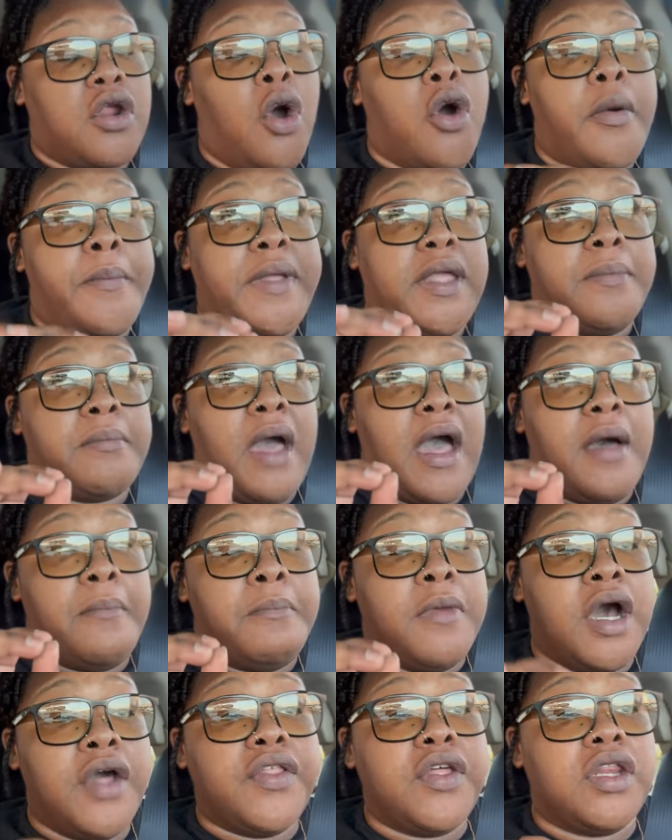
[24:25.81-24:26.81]
or I mean, my
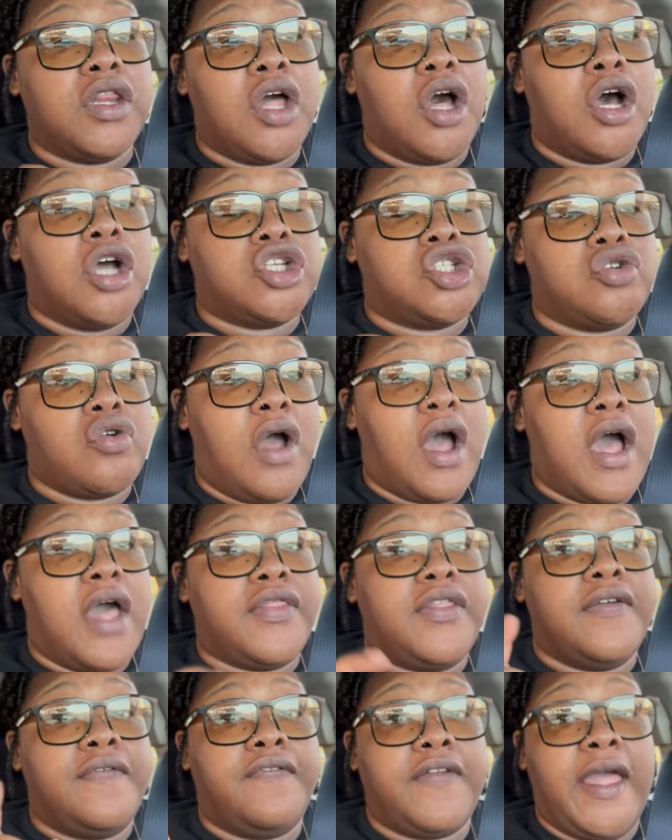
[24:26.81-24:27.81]
mother-in-law
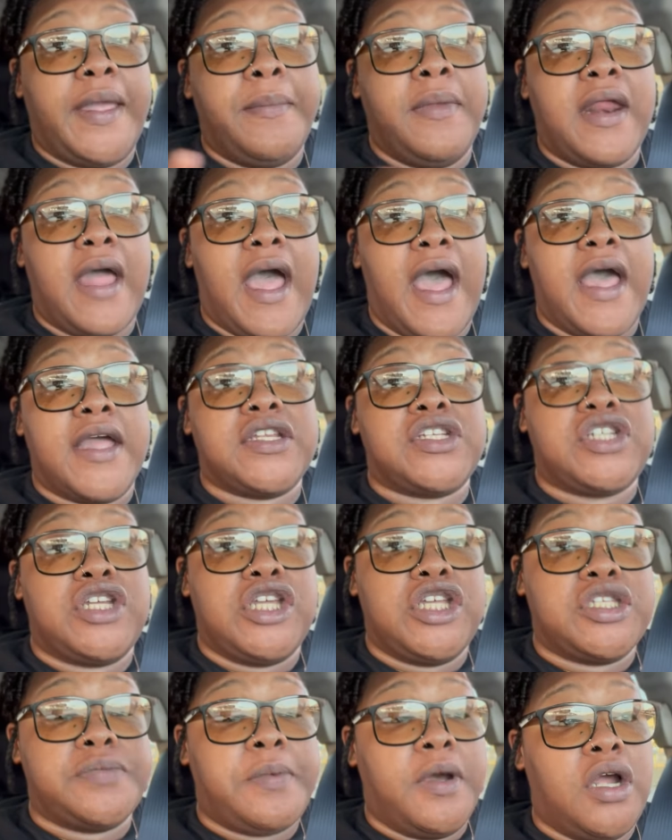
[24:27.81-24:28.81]
tried the Flamin' Hot
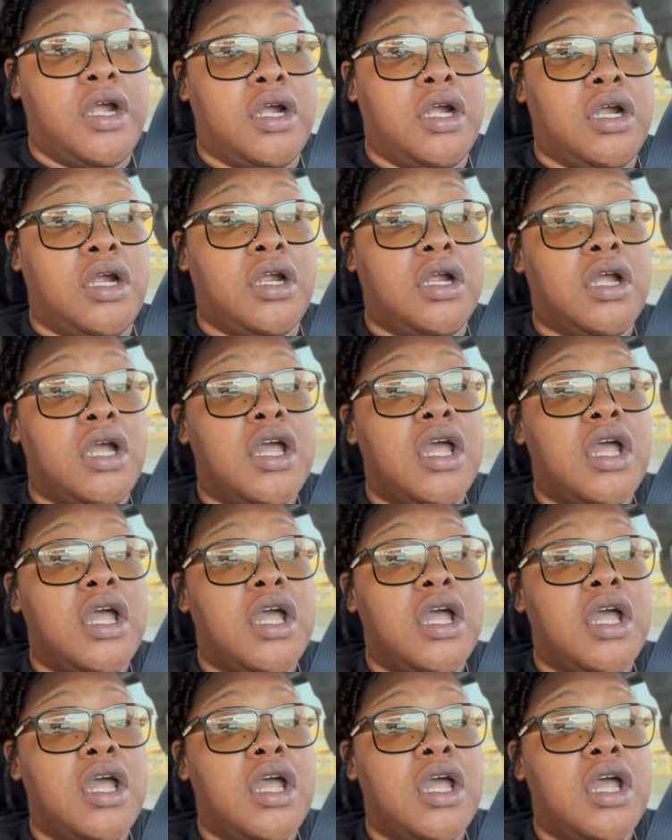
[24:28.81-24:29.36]
cheeseburger.